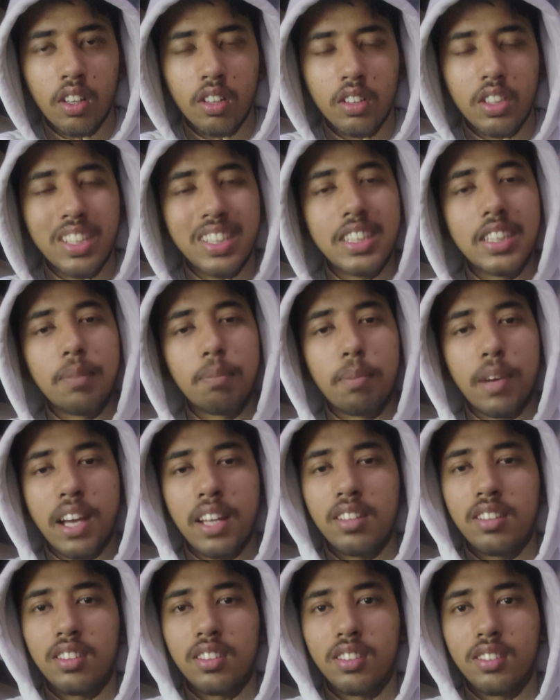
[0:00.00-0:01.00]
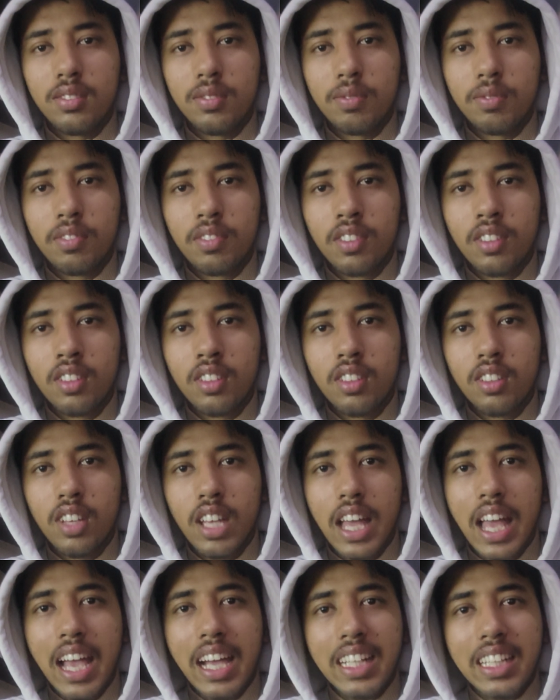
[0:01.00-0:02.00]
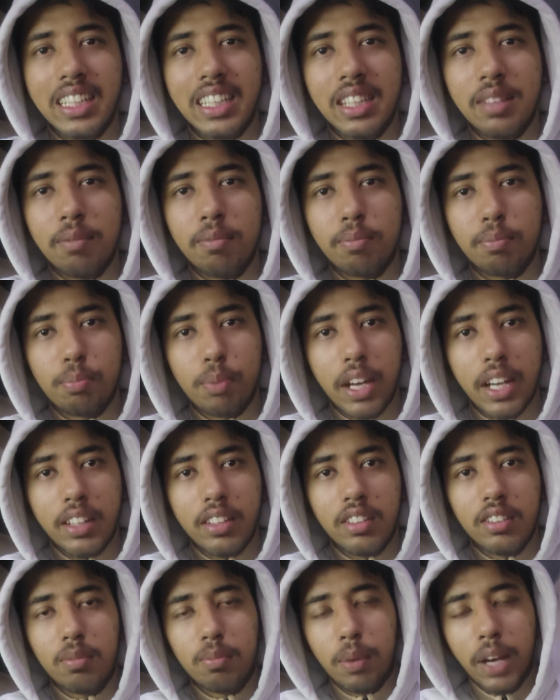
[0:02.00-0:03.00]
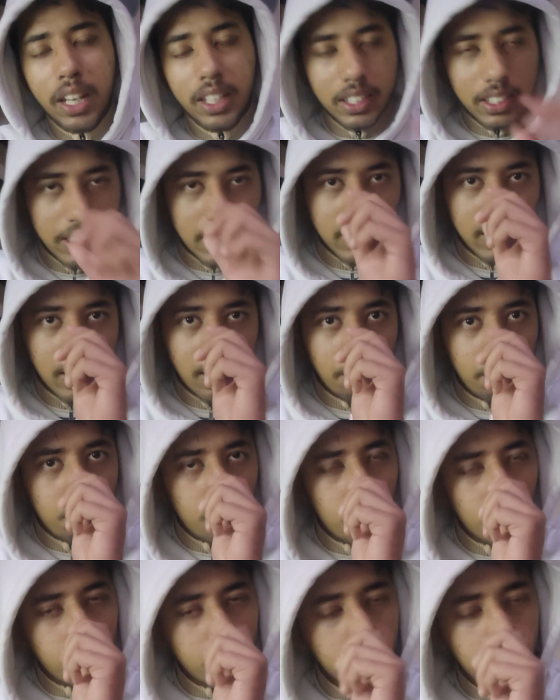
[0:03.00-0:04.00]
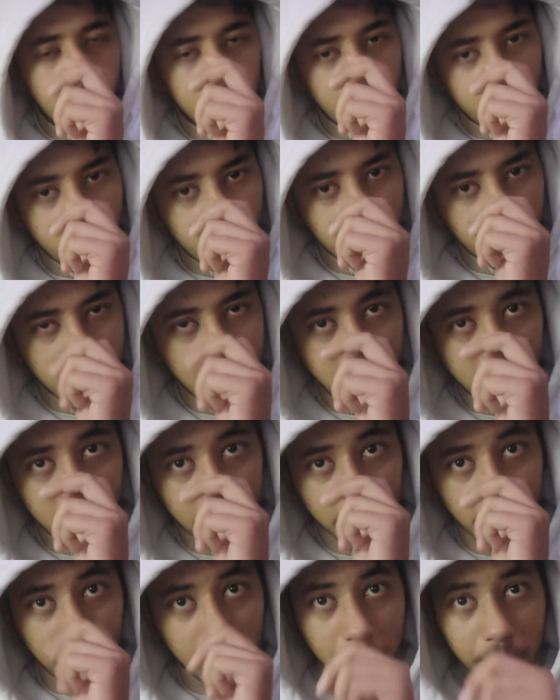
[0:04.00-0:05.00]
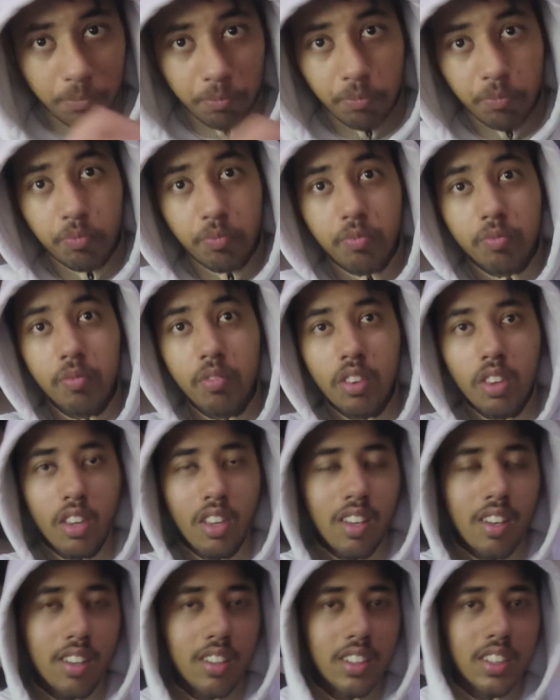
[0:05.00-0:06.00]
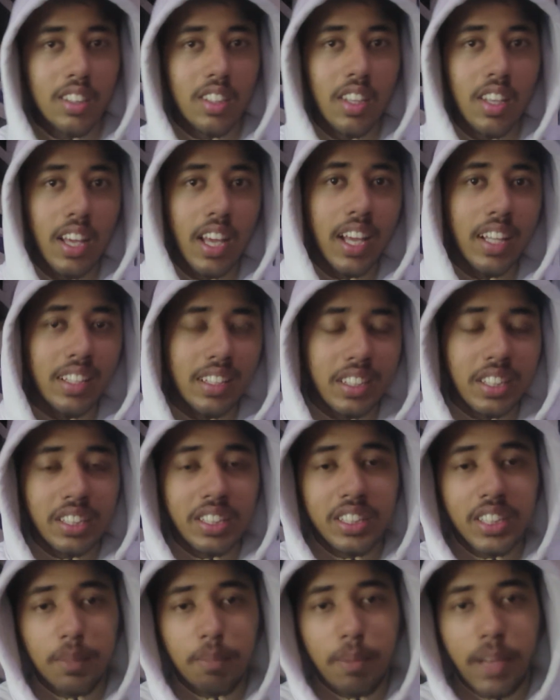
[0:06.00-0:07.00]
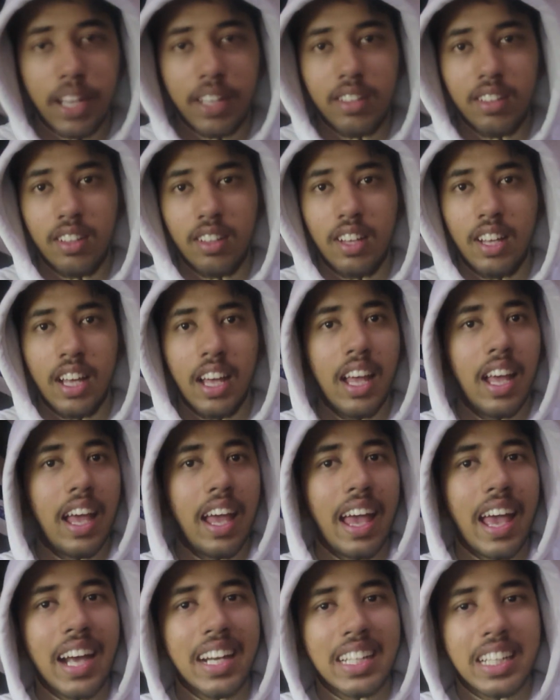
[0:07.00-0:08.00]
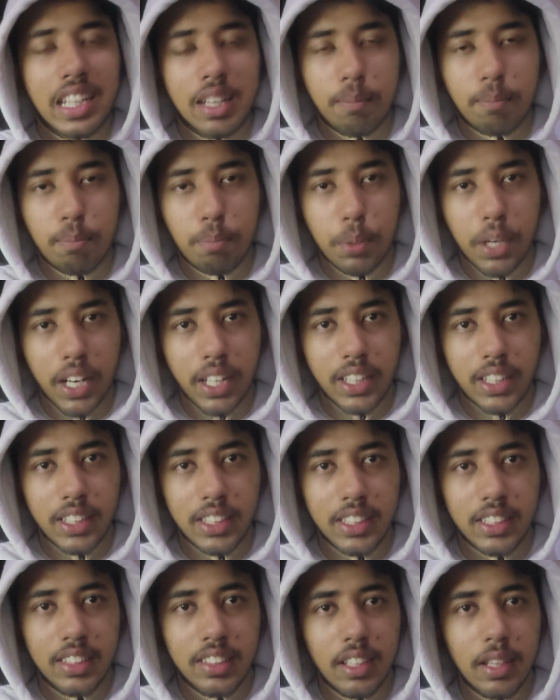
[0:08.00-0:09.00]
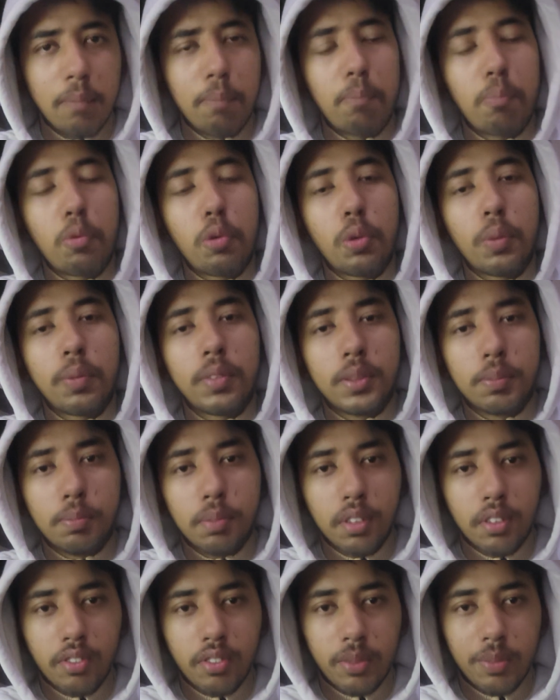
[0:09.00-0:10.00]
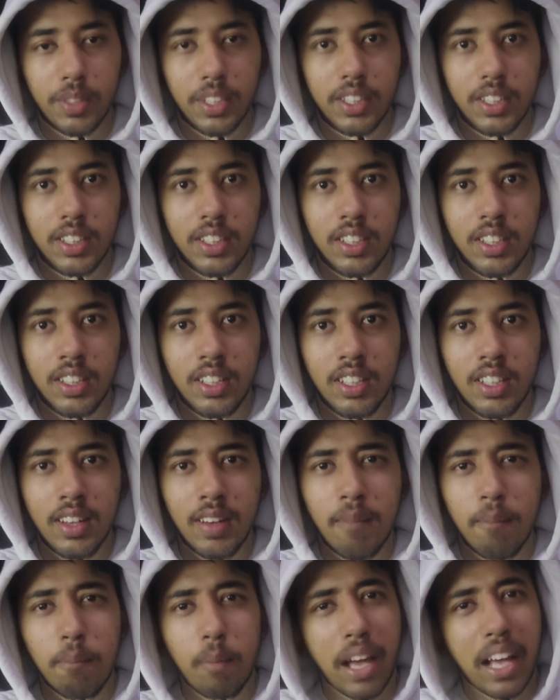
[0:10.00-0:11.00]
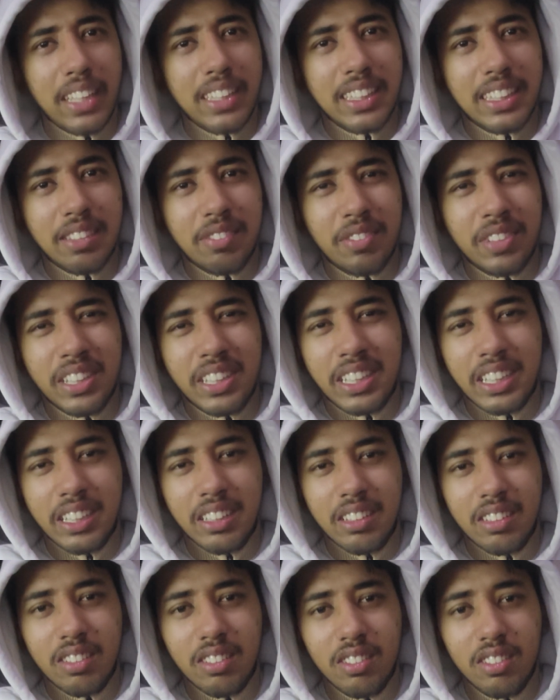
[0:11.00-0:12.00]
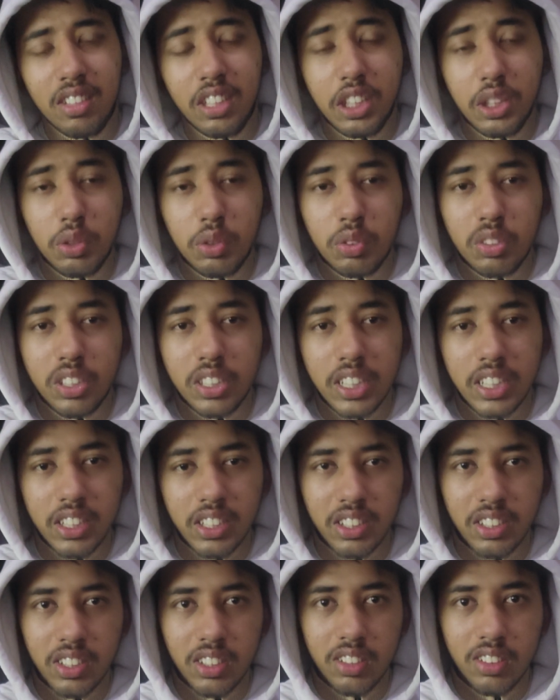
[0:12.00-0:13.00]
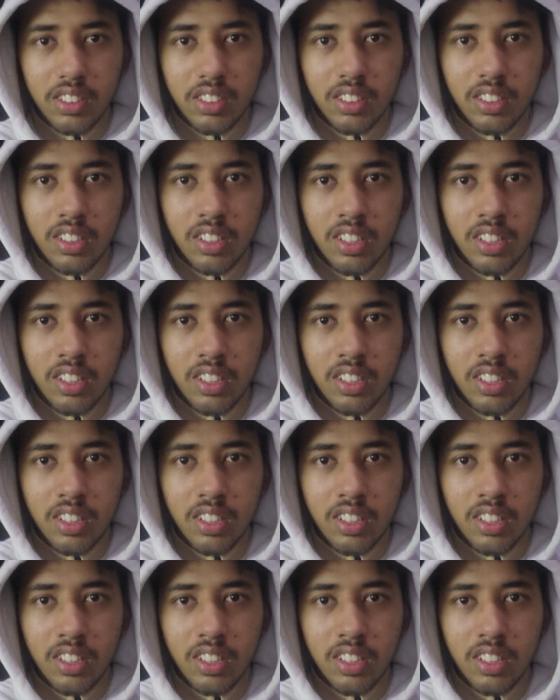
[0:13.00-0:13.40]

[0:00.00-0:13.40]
There is a pattern. Active practice improves performance. And there is a pattern. Active practice improves performance. Passive reading reduces retention.